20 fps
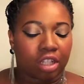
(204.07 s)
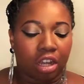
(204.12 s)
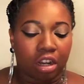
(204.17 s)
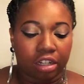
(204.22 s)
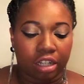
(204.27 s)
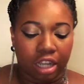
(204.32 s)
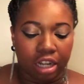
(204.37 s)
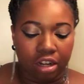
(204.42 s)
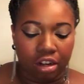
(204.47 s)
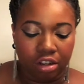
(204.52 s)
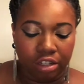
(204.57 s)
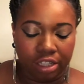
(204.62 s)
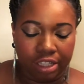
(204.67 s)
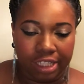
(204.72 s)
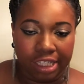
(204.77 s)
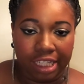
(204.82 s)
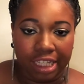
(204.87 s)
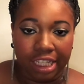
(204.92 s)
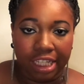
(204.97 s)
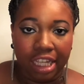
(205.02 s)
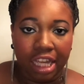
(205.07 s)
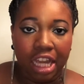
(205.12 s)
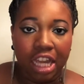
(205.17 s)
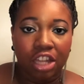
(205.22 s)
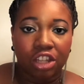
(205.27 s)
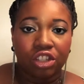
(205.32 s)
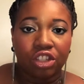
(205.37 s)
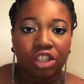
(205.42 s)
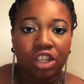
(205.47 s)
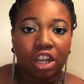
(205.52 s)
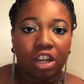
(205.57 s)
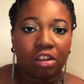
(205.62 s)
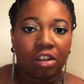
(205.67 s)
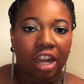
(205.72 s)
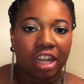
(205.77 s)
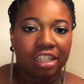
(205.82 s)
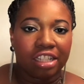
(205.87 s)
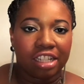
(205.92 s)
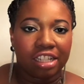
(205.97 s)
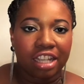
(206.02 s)
kind of hard to see. So
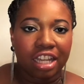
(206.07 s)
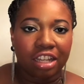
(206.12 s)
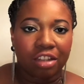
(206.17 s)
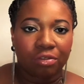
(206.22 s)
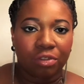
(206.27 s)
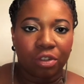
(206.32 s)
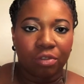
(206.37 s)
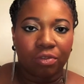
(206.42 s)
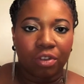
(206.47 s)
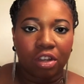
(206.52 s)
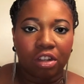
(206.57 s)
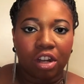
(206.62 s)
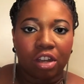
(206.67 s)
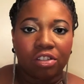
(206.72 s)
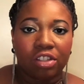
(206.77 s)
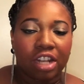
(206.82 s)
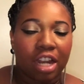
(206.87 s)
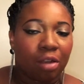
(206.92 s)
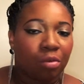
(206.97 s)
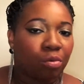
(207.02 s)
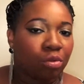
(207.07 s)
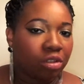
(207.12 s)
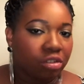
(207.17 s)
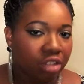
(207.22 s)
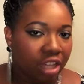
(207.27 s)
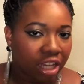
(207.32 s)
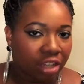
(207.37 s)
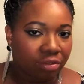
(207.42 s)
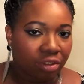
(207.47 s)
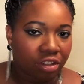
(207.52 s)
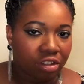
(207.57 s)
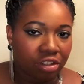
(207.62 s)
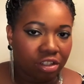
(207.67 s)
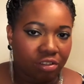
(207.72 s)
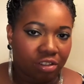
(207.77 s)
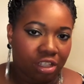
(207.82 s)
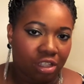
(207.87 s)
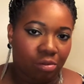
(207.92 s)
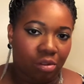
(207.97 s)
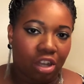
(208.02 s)
I did take a few photos, and I will take photos of
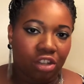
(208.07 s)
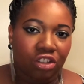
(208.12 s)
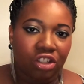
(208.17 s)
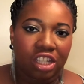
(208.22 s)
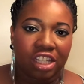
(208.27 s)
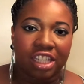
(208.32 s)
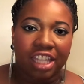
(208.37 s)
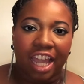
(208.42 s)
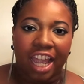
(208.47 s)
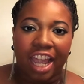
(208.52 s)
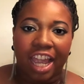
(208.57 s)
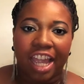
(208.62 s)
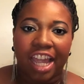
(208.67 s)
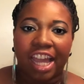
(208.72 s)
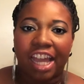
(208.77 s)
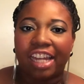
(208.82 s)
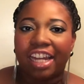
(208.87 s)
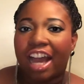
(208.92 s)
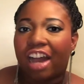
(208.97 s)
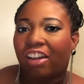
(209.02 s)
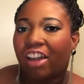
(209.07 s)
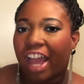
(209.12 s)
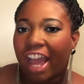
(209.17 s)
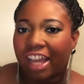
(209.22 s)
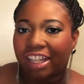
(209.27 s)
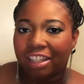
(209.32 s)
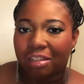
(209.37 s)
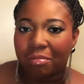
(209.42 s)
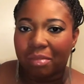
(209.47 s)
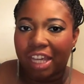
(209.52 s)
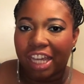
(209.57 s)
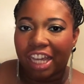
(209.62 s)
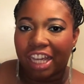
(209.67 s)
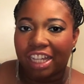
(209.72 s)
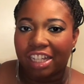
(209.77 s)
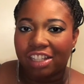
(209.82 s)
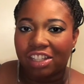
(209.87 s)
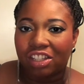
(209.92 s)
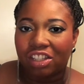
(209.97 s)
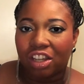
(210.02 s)
the swatches, and I'll add them
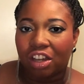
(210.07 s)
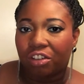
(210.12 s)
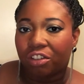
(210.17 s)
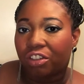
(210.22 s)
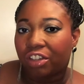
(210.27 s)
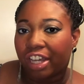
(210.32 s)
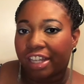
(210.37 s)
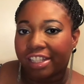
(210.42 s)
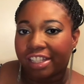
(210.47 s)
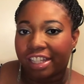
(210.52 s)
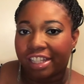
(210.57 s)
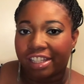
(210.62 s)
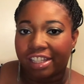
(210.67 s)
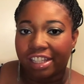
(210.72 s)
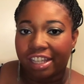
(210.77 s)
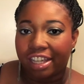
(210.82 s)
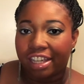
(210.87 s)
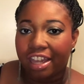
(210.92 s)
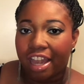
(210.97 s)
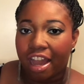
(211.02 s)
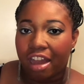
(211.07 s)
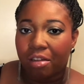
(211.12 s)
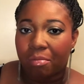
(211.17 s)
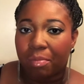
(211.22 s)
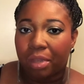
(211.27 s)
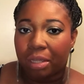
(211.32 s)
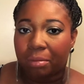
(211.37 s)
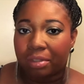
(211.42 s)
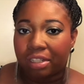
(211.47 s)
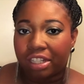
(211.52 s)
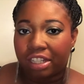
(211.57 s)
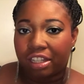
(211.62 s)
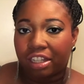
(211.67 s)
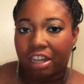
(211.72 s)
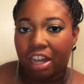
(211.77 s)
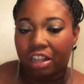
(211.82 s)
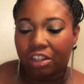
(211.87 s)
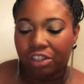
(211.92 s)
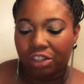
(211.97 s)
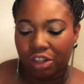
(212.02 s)
in so you guys can see how pigmented the
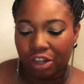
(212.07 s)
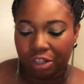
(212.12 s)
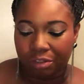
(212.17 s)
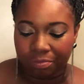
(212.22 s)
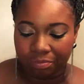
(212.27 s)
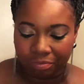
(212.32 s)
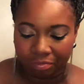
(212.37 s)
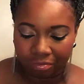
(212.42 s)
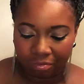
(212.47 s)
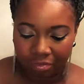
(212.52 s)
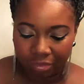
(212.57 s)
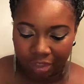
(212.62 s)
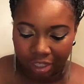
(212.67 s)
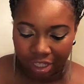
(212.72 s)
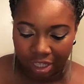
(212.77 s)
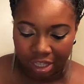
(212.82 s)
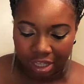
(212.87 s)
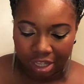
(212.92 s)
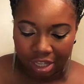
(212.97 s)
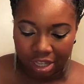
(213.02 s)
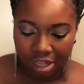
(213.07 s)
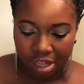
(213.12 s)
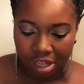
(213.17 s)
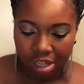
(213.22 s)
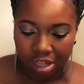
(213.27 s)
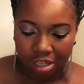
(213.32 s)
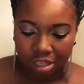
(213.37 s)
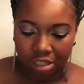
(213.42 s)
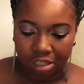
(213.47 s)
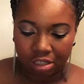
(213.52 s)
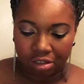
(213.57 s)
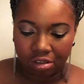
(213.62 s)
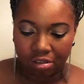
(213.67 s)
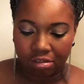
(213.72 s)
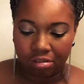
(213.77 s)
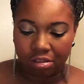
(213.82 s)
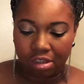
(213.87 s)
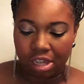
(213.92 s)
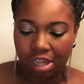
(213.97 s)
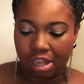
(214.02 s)
colors are.
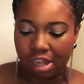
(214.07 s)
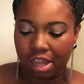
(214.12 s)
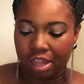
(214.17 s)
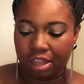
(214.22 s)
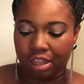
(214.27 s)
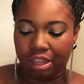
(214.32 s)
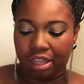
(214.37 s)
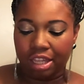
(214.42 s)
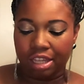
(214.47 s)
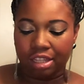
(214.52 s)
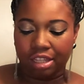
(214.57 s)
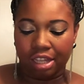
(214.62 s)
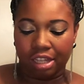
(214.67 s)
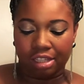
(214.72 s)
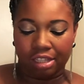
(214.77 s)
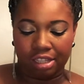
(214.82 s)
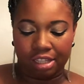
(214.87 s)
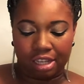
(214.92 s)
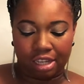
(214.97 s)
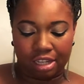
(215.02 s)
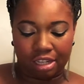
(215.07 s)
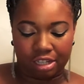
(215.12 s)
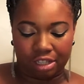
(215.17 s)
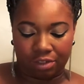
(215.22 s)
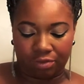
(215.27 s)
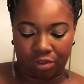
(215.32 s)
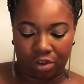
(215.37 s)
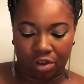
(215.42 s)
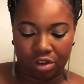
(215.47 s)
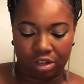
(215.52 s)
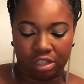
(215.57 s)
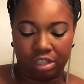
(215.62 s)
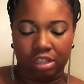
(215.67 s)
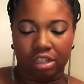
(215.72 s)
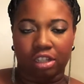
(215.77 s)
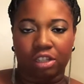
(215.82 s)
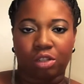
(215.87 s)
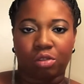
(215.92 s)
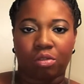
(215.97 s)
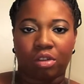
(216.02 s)
So I think that's it as far as
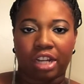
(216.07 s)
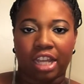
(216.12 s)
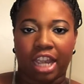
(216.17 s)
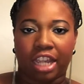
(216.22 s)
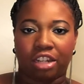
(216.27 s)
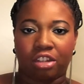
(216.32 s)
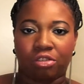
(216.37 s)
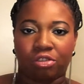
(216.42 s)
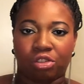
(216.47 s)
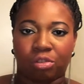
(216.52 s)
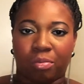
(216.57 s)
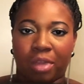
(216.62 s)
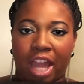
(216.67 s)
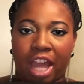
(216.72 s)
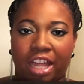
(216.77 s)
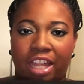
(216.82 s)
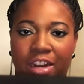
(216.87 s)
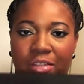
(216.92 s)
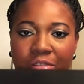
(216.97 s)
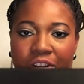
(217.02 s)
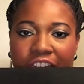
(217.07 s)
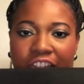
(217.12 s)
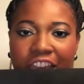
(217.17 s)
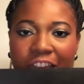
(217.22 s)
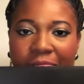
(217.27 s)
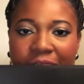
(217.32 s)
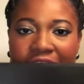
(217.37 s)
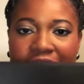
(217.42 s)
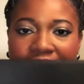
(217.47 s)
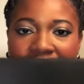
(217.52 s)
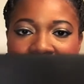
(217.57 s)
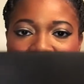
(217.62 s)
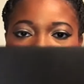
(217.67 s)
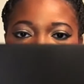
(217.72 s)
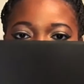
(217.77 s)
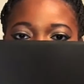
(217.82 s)
the 28 Neutral palette. I want to keep this